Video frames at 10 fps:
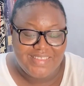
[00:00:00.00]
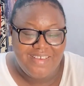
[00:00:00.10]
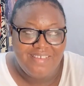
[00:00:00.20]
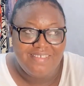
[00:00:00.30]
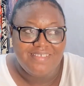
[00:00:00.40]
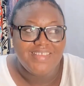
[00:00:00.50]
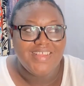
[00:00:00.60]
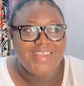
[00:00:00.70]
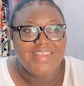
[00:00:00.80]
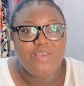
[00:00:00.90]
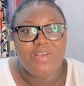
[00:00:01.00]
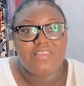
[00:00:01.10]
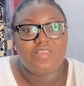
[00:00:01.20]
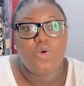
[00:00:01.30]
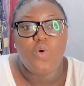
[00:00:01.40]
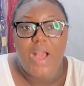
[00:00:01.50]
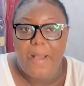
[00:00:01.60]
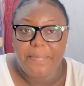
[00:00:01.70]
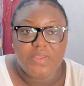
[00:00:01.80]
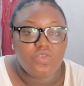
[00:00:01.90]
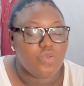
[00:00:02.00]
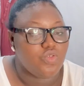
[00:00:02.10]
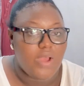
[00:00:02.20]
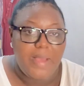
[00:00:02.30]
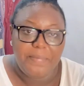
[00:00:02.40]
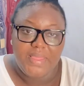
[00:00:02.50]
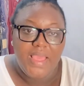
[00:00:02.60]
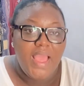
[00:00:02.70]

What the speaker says: Oh, they were so happy, so happy